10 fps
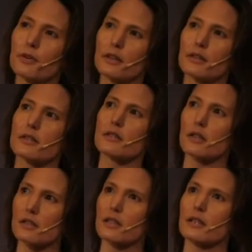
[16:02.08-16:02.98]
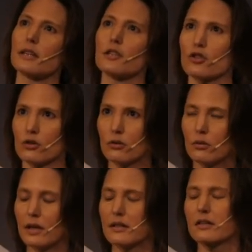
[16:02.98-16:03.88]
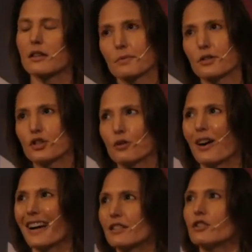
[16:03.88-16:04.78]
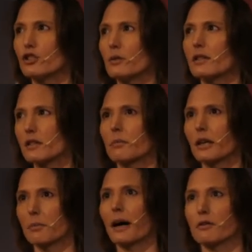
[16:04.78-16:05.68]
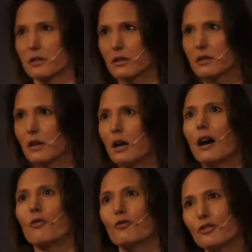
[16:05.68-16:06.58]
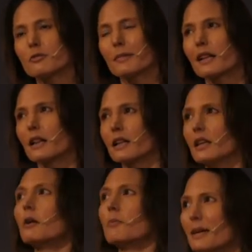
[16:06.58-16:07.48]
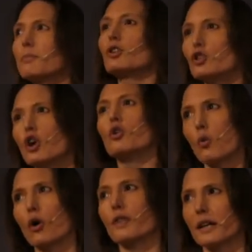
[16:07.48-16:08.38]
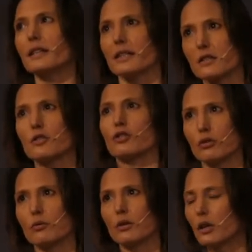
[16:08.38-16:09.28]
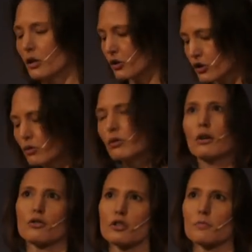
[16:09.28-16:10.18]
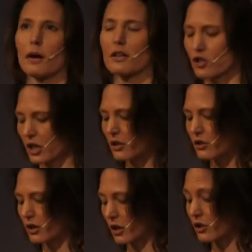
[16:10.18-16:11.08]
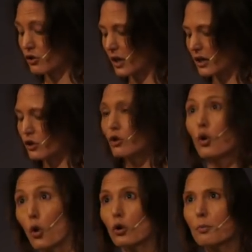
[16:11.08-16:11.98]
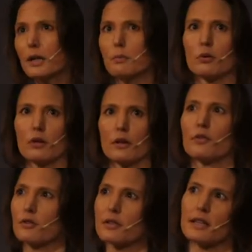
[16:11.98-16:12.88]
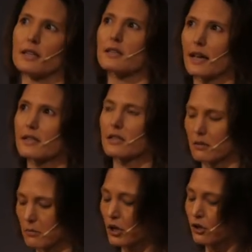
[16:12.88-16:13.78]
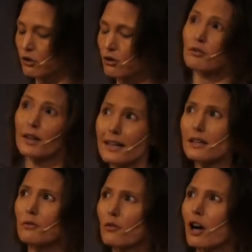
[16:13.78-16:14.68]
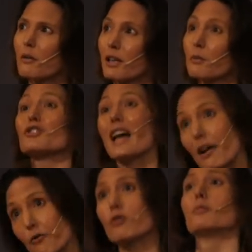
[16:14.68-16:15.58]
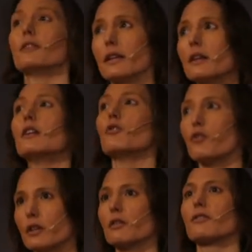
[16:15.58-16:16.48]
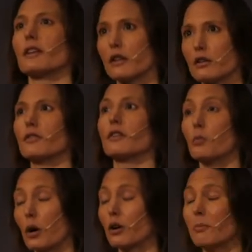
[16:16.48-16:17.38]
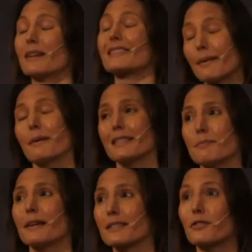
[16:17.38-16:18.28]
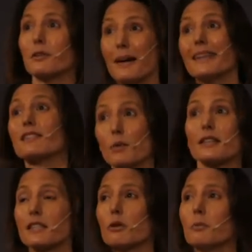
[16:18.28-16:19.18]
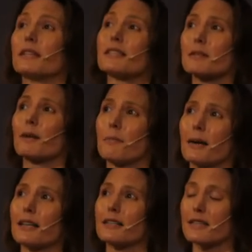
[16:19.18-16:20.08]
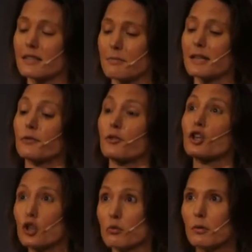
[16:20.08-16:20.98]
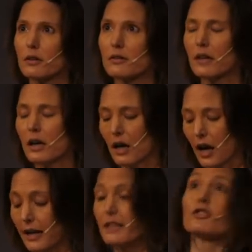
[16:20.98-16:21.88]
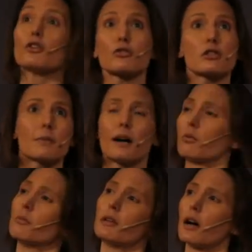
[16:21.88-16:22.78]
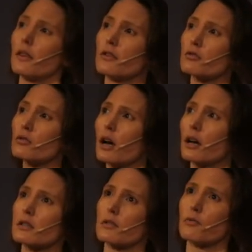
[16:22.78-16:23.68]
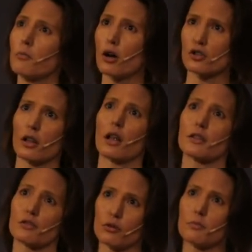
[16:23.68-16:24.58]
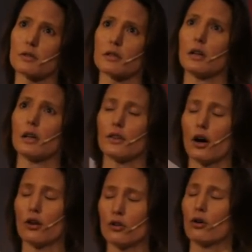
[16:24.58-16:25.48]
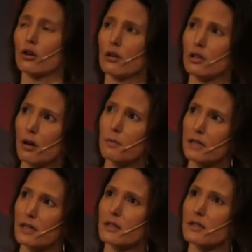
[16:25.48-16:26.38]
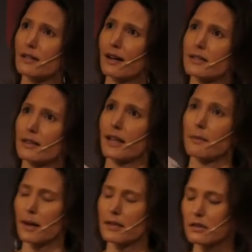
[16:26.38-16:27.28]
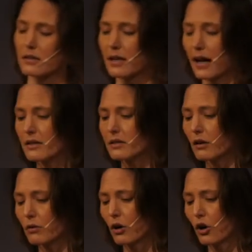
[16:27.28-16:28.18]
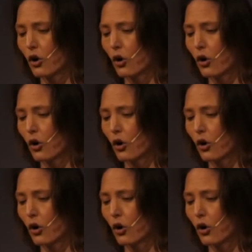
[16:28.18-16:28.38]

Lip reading: think that discussing the issue is a substitute for actually doing something about it. And fundamentally, people know what they need to do. You do unconscious bias training, you call people if you see sexism, you create an environment in which everybody feels included and welcome, because that makes it better for the men as well as the women. This is about making the system better for humans. And it's not just about women either. There's all kinds of marginalized groups that are not currently represented in science, and that matters. And so